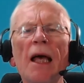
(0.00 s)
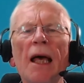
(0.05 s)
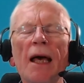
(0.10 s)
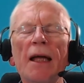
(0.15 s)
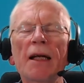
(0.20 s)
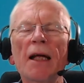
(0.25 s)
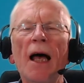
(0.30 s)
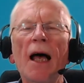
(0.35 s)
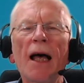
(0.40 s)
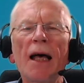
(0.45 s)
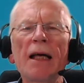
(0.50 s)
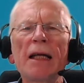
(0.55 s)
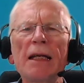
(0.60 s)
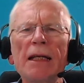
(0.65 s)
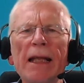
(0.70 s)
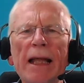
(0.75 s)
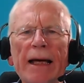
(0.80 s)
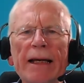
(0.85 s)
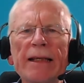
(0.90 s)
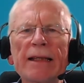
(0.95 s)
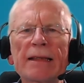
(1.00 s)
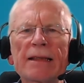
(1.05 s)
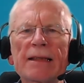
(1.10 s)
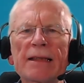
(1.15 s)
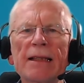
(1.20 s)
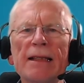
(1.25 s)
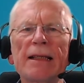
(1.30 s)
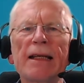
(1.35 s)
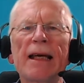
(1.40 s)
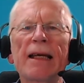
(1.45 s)
And I like
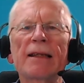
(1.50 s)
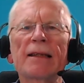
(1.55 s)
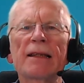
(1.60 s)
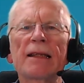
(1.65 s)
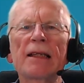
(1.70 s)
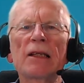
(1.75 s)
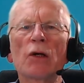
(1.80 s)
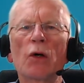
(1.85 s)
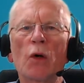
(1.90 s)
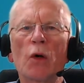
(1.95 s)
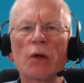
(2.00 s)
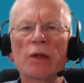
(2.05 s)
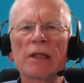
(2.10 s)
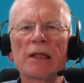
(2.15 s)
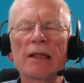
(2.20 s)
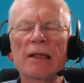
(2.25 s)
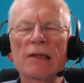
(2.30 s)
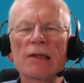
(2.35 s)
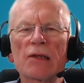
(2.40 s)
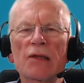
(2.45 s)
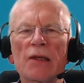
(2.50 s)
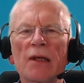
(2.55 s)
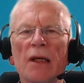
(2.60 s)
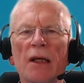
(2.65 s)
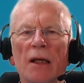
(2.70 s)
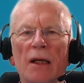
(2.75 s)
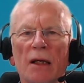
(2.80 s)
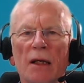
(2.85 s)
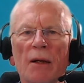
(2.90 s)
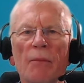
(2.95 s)
to let the audience
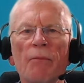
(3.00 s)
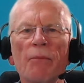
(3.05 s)
in